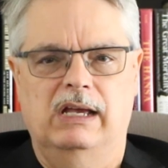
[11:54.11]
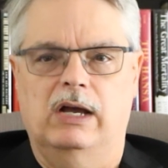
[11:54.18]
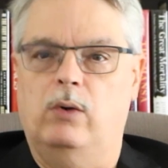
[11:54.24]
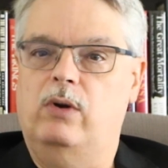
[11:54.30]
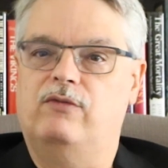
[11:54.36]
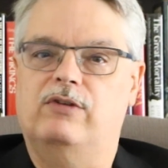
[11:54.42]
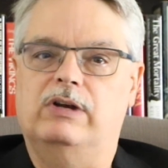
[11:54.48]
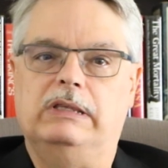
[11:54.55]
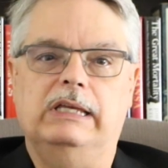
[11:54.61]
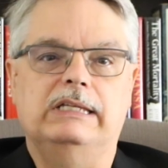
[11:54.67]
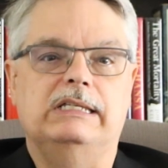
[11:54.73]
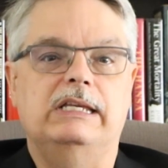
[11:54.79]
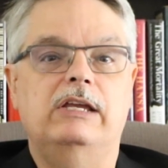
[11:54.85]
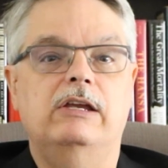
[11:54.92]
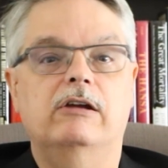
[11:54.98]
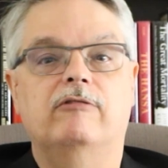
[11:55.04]
However, I'd like
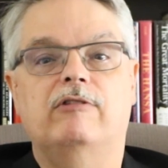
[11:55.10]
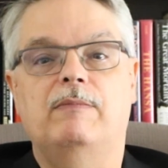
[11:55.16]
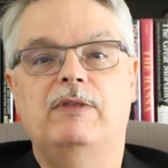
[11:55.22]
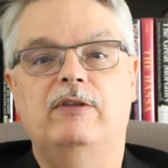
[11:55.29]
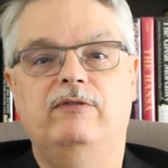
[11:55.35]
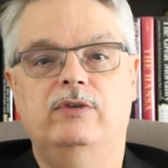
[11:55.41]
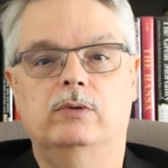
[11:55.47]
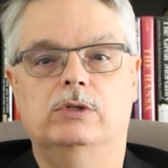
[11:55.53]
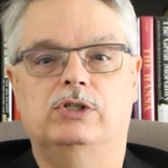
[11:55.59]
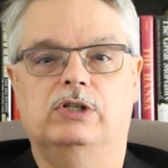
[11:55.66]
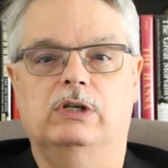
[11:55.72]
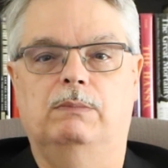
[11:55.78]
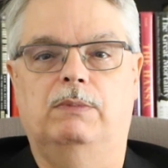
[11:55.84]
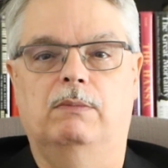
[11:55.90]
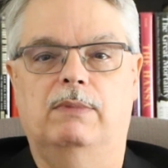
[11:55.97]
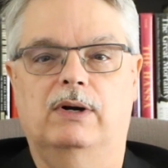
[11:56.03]
to hear from the
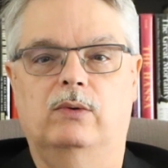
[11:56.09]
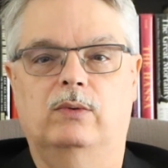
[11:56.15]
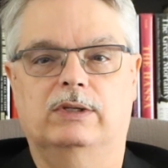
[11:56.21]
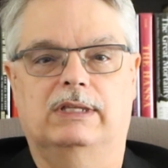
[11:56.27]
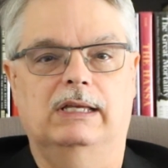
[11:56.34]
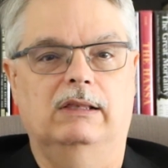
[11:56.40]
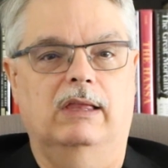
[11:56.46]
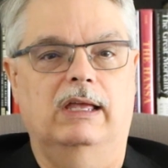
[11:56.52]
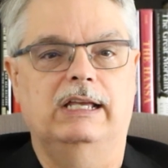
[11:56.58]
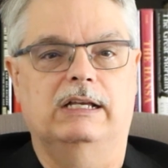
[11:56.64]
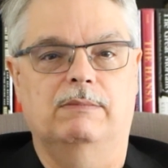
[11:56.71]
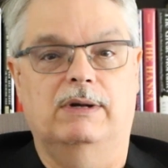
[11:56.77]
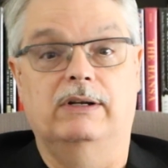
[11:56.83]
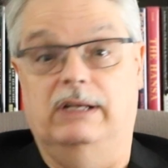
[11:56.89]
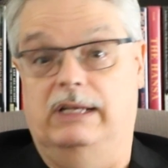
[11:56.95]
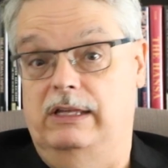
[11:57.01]
viewership about what they like
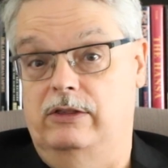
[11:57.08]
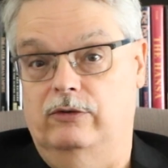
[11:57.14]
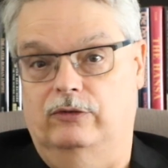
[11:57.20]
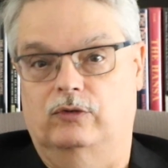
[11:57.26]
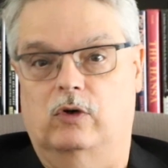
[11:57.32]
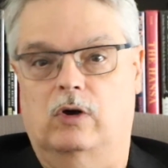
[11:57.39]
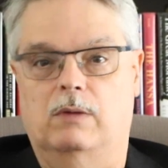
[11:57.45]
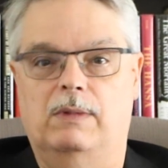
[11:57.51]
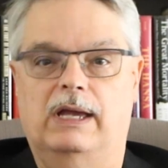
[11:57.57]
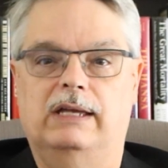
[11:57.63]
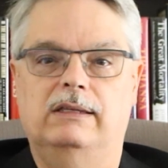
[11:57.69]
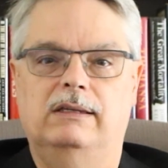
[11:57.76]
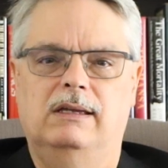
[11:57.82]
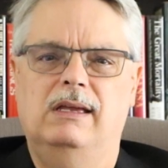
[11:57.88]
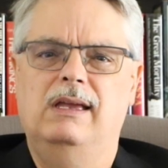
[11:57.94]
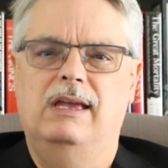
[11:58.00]
about either
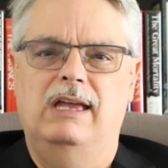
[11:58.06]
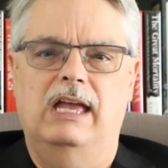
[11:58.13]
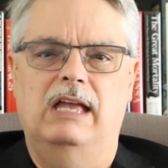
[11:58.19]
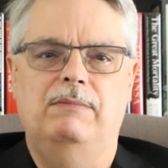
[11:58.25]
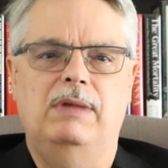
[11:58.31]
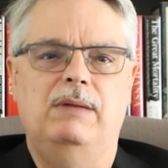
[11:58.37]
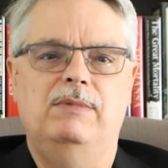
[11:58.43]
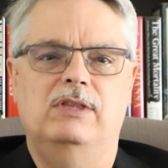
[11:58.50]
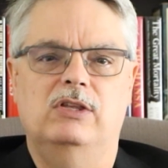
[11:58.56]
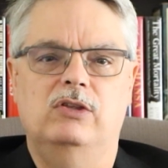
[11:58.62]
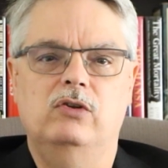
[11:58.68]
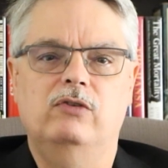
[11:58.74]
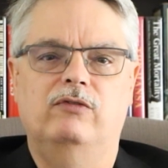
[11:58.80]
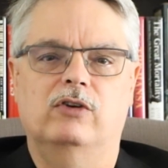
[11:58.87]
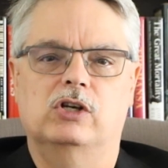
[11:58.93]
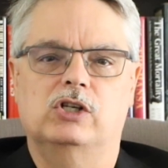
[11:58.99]
format, and maybe the
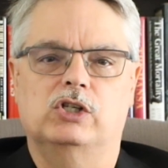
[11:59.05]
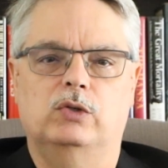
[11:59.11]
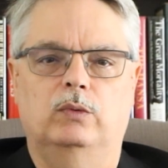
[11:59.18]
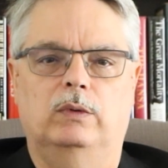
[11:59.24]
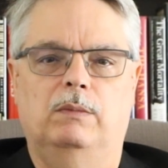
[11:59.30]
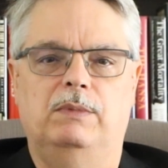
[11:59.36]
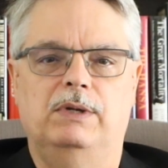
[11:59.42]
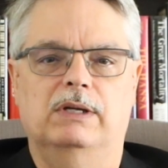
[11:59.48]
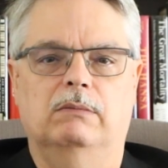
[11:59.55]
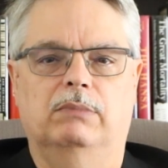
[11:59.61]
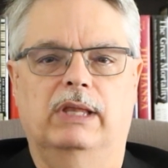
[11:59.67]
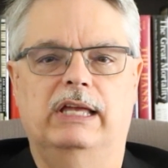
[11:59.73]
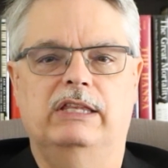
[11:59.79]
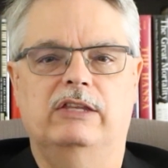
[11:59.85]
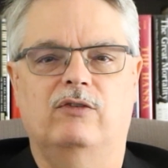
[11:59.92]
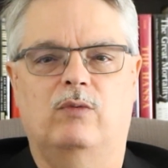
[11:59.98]
new version will be a
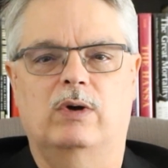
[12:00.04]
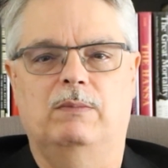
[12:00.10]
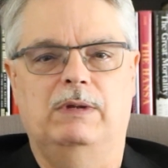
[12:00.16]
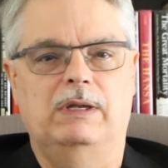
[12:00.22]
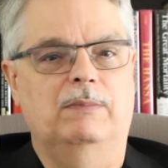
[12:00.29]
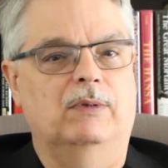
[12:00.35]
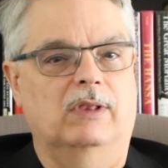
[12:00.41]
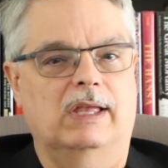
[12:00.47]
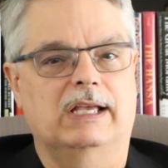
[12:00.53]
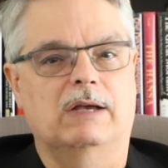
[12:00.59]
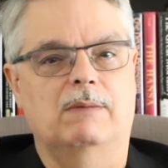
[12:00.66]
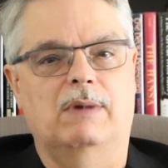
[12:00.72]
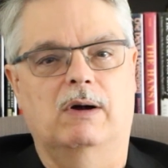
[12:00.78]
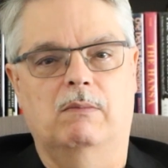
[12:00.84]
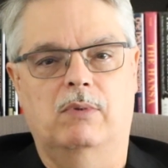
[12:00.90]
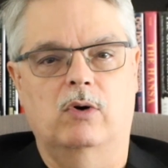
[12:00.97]
blend of what people like
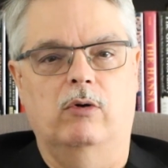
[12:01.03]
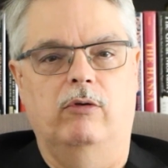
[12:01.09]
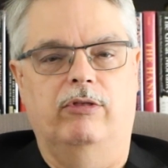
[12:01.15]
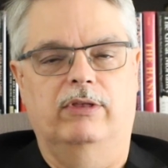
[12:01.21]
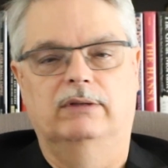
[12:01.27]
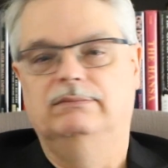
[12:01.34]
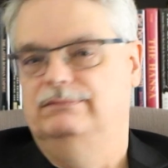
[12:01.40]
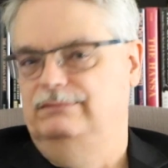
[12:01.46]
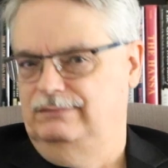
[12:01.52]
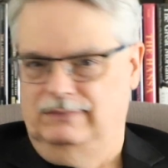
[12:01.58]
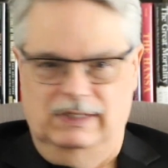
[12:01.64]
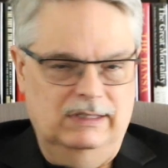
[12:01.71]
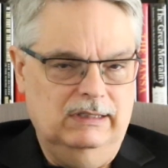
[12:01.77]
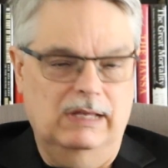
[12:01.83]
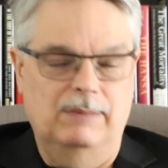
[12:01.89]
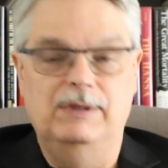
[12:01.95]
about both.
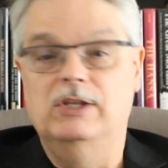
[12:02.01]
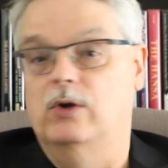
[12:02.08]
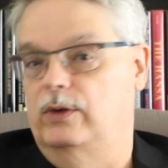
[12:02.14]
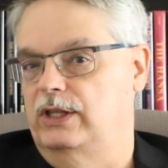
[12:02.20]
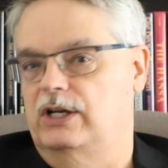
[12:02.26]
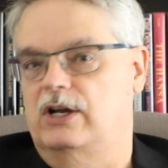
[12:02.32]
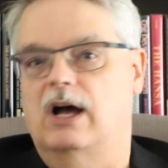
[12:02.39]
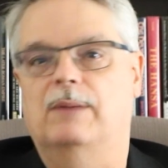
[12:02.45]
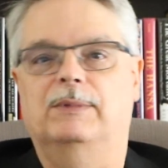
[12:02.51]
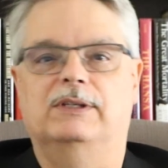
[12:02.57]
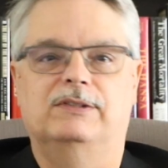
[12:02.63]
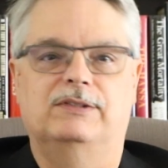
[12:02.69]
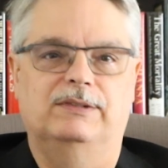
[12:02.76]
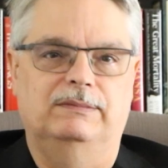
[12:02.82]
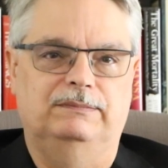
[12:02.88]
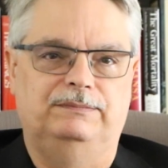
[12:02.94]
Let me know in the
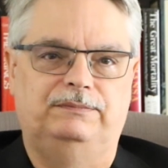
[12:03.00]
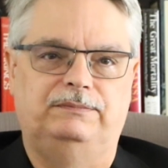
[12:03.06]
comments.